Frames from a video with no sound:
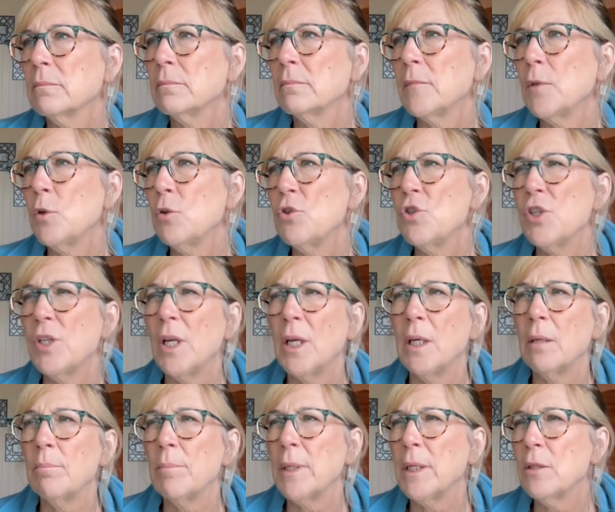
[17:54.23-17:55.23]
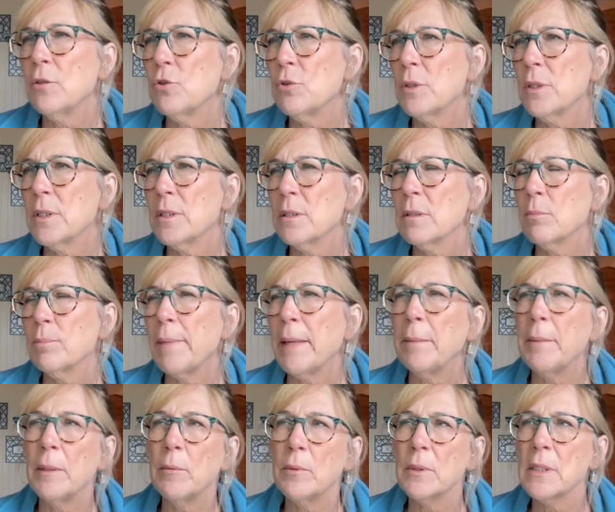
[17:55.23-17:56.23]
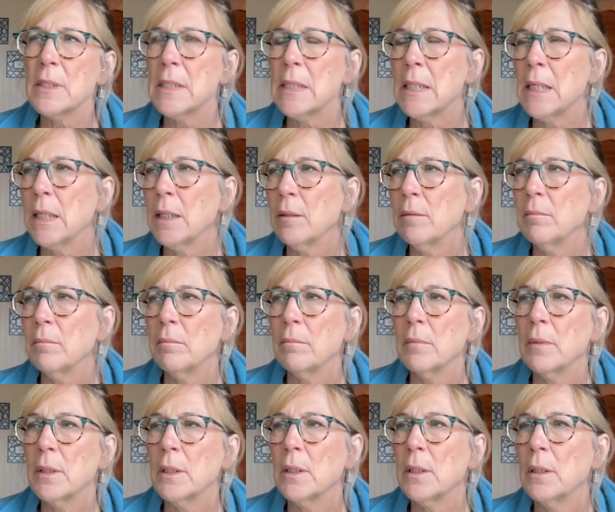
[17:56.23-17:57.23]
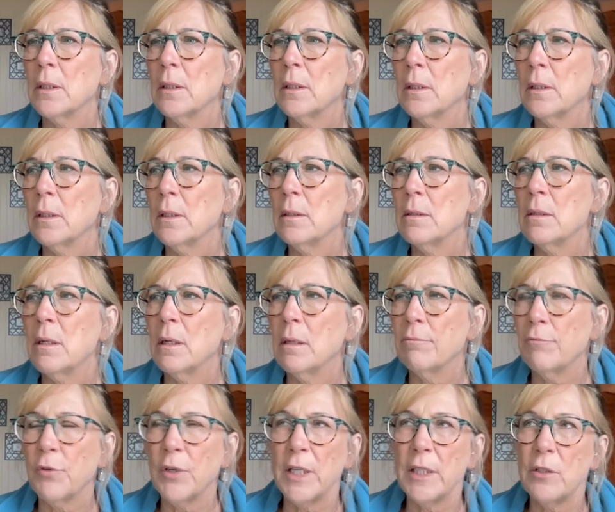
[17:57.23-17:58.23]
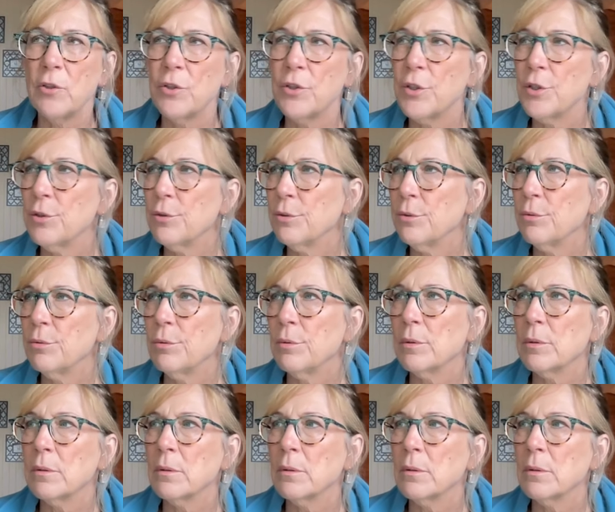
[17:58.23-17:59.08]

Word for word: Eugenie and Beatrice, maybe we'll see him, a friend or two.